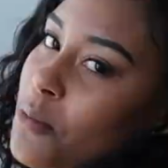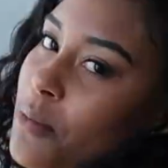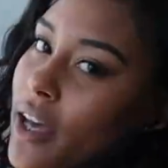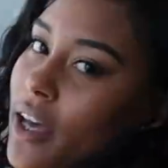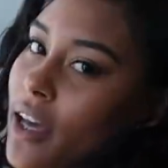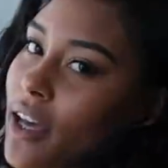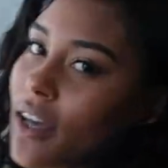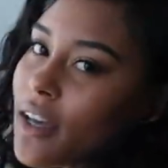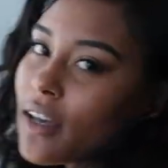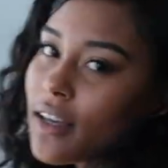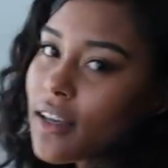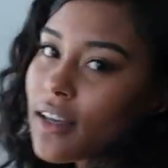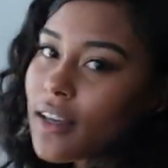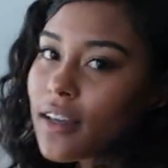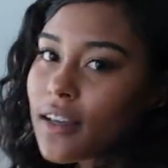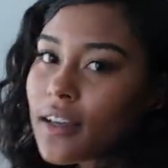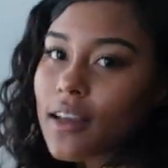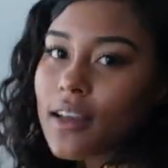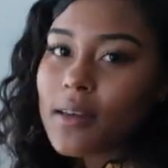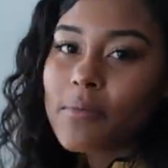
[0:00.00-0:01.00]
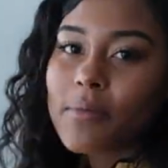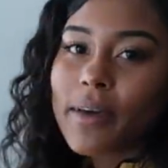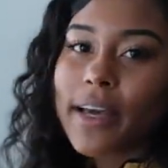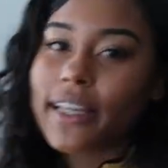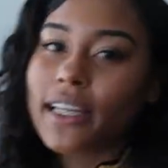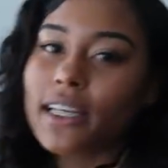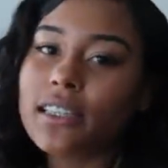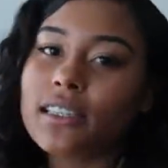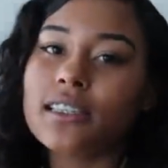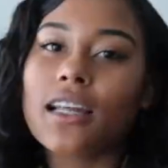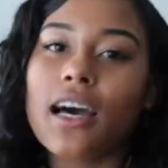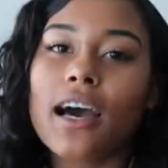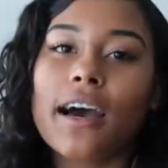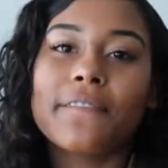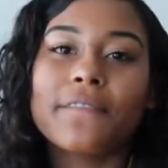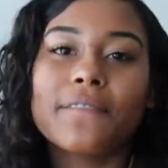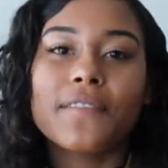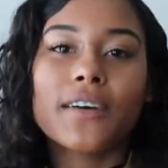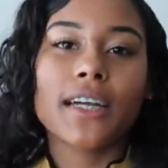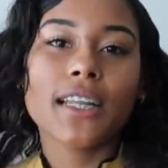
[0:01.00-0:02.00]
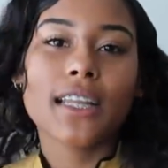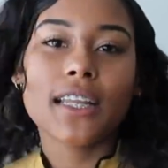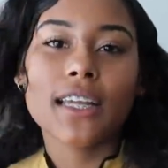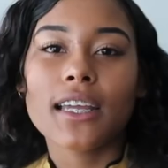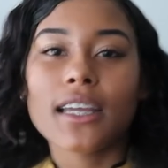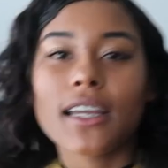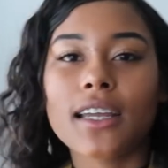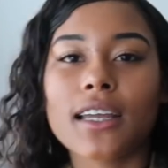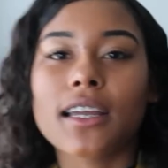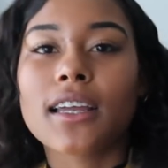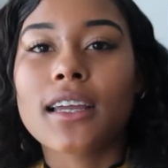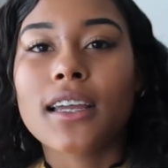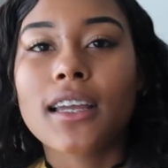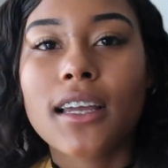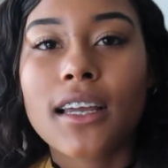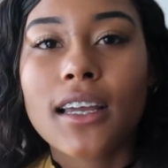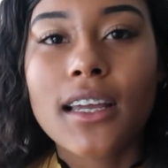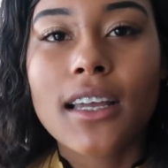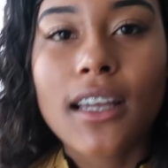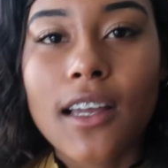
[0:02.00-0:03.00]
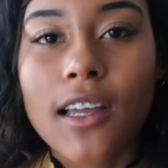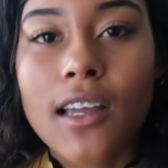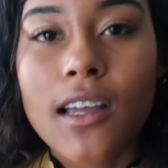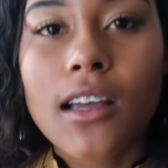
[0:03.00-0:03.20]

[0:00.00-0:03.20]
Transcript: Caught you slipping. Man, that's not funny. Caught you